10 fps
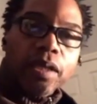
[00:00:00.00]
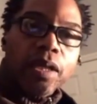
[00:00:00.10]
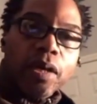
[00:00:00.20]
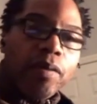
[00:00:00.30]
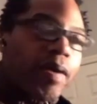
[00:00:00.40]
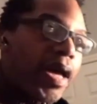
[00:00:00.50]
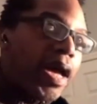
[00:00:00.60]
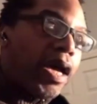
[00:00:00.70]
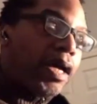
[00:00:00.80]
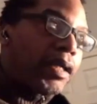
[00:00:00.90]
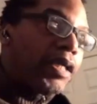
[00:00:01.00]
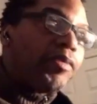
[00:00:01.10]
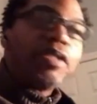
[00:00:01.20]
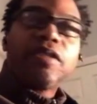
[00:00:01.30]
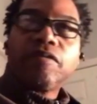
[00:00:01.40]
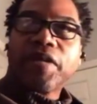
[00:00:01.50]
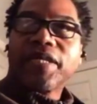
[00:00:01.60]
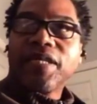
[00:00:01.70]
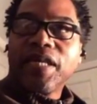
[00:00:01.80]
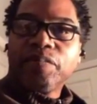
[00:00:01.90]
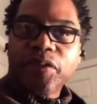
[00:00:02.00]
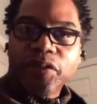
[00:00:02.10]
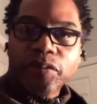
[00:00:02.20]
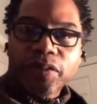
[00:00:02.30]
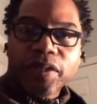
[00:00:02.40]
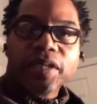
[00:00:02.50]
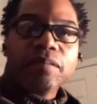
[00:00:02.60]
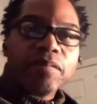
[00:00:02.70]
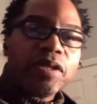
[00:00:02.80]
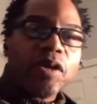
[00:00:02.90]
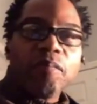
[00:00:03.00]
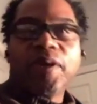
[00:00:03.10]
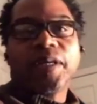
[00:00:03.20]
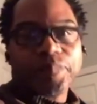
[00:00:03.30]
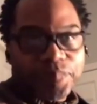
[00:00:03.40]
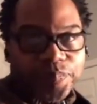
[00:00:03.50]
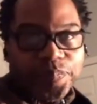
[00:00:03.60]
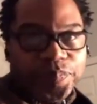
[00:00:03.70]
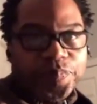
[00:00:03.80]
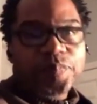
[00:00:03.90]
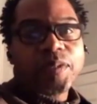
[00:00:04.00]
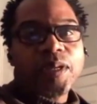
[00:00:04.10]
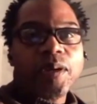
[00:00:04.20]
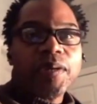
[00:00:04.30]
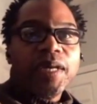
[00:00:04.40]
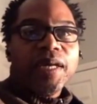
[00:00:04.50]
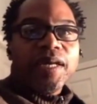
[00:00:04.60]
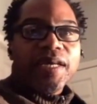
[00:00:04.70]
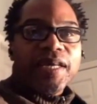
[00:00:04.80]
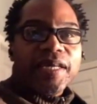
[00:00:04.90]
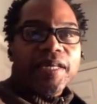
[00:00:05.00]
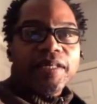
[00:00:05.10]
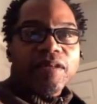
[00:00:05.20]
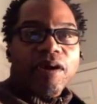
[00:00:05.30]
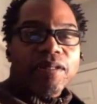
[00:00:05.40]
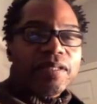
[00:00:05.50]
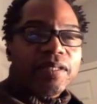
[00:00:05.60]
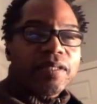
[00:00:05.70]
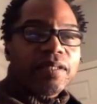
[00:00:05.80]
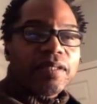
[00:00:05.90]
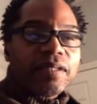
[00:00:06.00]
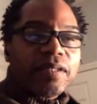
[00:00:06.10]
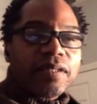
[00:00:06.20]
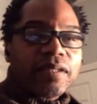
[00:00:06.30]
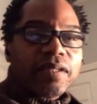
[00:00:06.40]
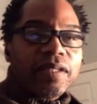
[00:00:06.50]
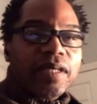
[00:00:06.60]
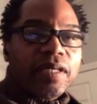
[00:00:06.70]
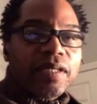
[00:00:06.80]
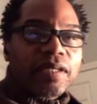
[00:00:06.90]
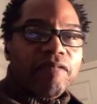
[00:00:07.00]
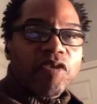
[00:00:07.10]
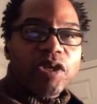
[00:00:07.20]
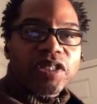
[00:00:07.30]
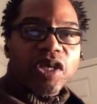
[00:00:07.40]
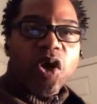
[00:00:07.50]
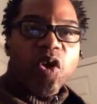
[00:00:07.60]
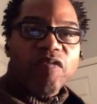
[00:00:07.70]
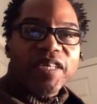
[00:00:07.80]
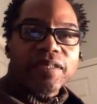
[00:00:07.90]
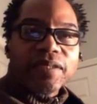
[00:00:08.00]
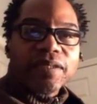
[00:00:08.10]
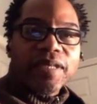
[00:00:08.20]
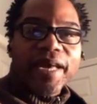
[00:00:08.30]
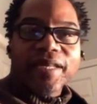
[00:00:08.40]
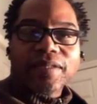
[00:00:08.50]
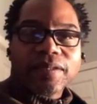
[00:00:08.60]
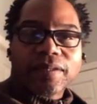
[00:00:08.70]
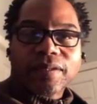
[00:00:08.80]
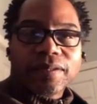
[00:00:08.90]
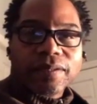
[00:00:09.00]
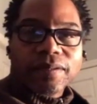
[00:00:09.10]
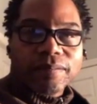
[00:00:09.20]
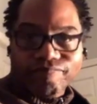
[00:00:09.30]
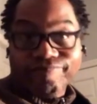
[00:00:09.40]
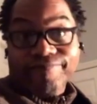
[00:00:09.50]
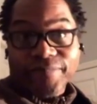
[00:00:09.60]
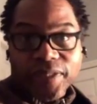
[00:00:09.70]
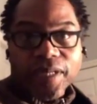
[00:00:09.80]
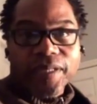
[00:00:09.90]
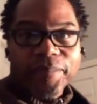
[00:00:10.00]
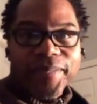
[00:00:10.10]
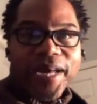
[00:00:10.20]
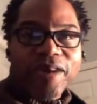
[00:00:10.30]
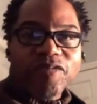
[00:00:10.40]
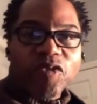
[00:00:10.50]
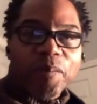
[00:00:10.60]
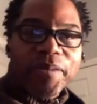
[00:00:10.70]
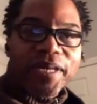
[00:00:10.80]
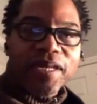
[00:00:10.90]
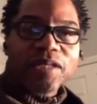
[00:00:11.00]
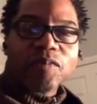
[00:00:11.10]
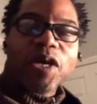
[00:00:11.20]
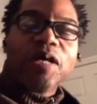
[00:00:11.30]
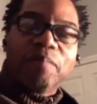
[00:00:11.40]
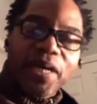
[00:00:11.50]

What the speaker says: He was directing and producing. But you know, all of of course, the COVID has shut him down for a minute as well.